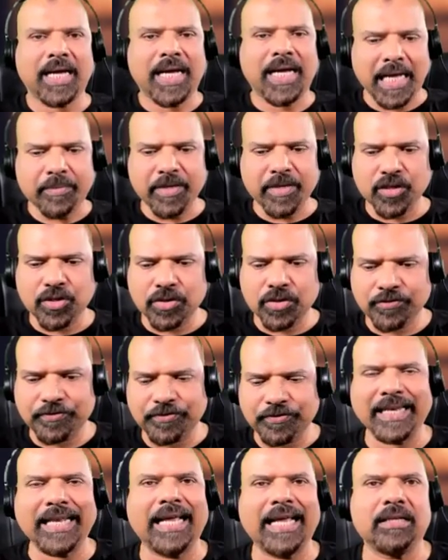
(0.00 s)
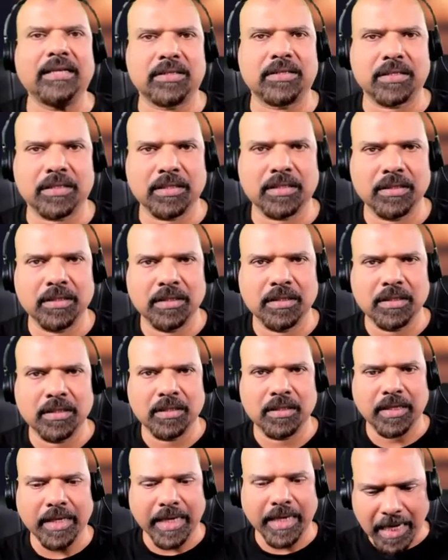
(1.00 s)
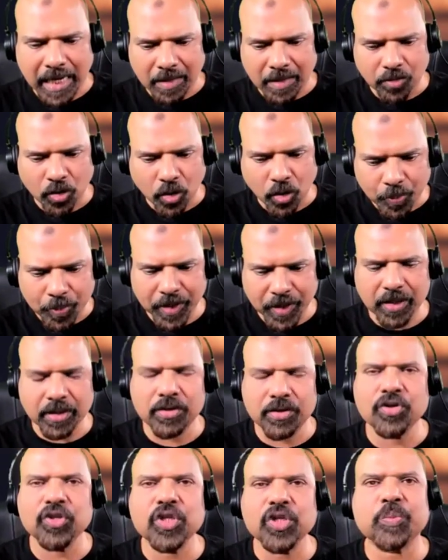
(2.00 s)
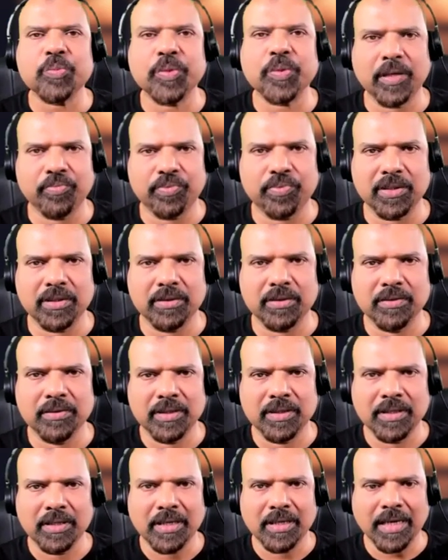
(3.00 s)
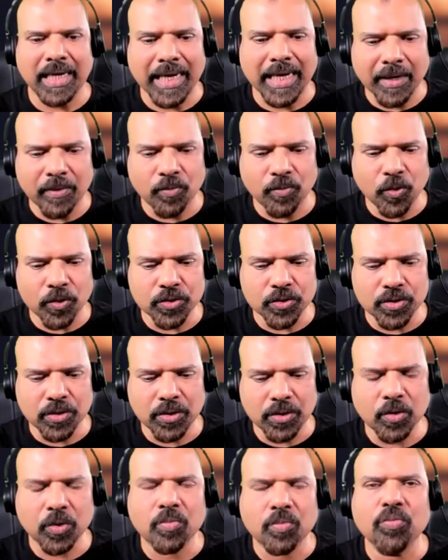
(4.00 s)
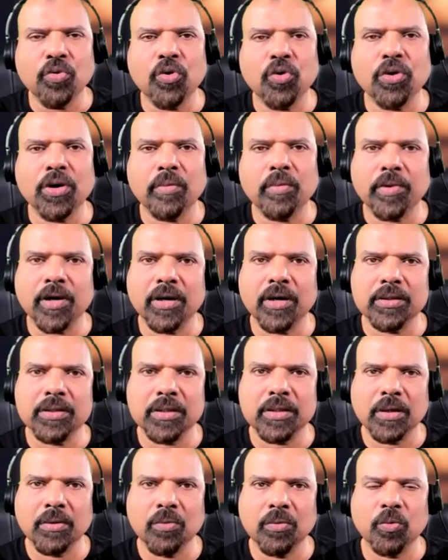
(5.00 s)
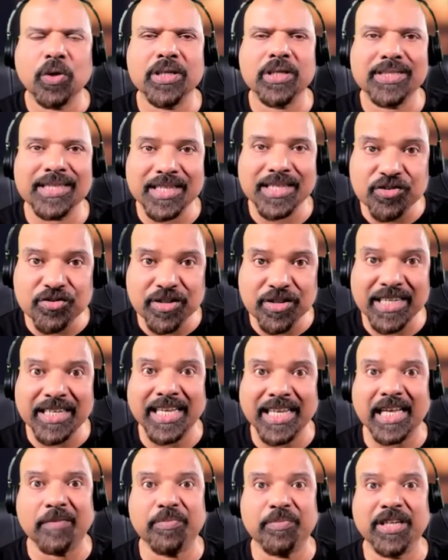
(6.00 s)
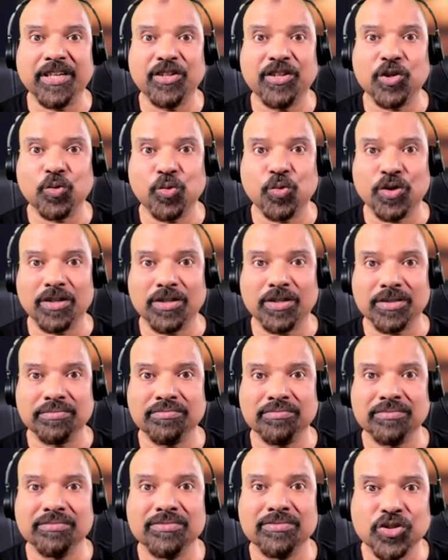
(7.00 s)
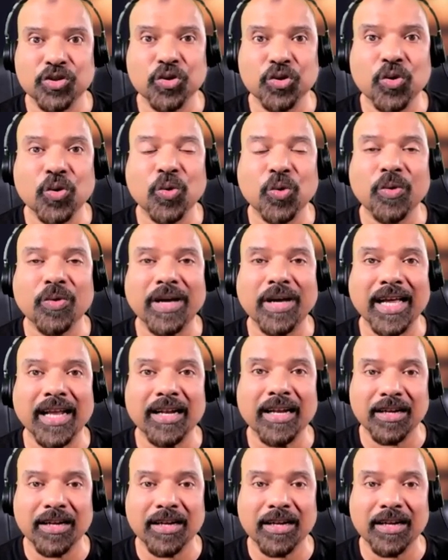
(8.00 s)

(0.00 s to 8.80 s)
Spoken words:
I'm into finance and I'm opening the newspaper. I want to know more about what is the trend happening in the world. You go